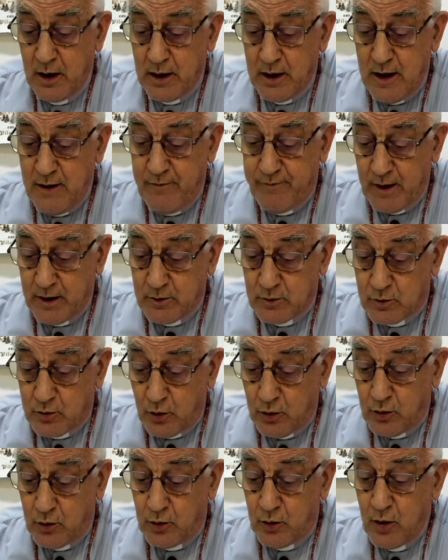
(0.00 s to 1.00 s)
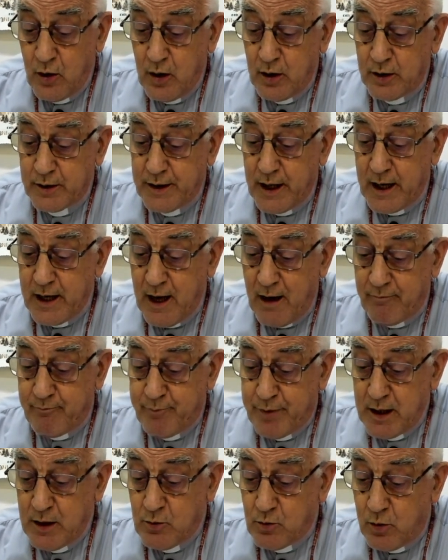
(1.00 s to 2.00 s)
even though they have
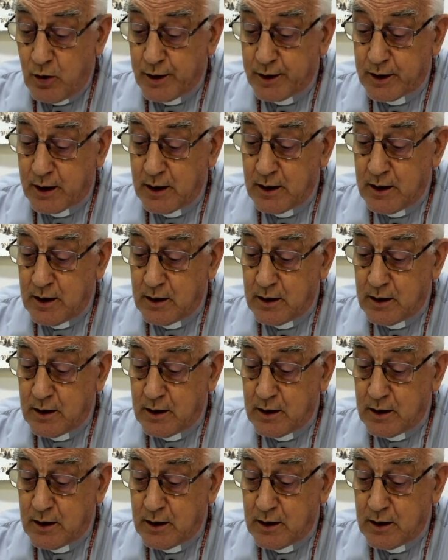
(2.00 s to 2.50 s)
been working